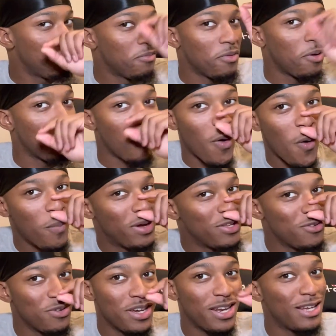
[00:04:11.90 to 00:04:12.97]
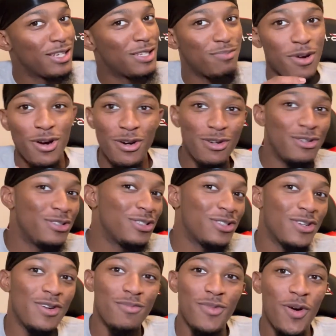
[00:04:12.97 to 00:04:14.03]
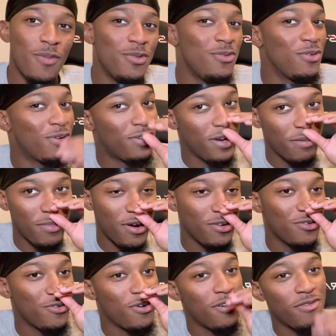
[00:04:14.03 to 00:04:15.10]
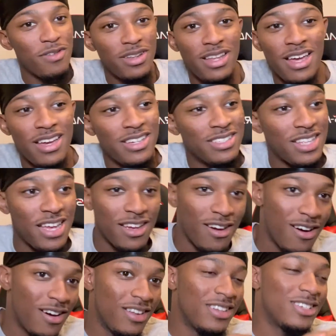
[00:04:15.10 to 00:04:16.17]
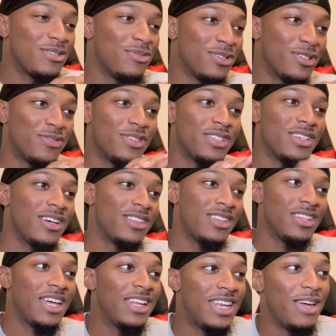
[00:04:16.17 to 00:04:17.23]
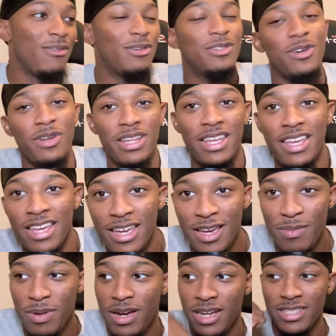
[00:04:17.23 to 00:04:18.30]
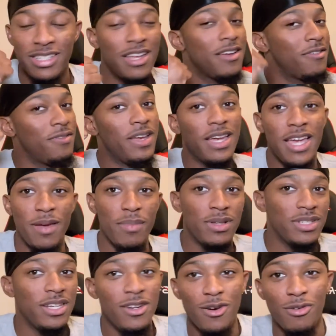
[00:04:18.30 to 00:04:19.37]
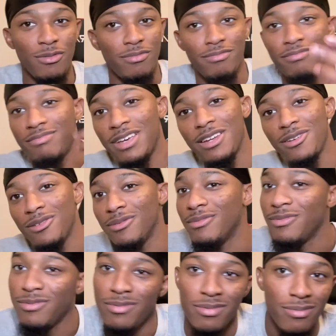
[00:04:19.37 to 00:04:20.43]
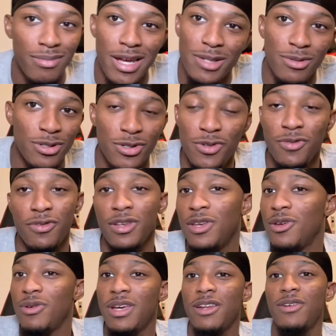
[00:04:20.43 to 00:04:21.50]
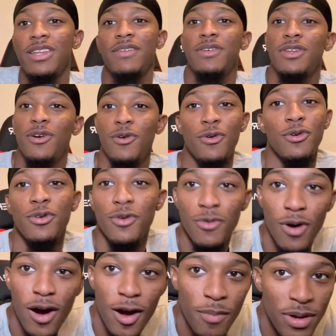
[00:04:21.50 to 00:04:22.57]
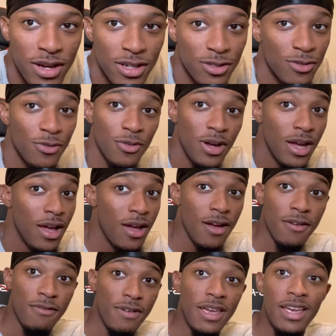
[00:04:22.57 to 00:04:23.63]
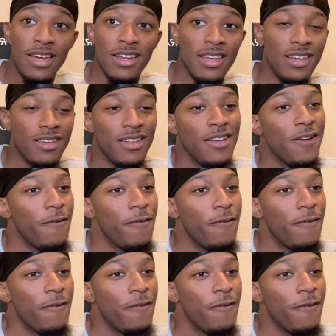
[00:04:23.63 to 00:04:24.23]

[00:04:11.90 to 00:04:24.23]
the moment you get exposed or the moment you come out, you're gonna realize, like, all this was for nothing. Like, they was only here because of that fake image. They don't mess with you for you. They don't even know who you are because you faking it.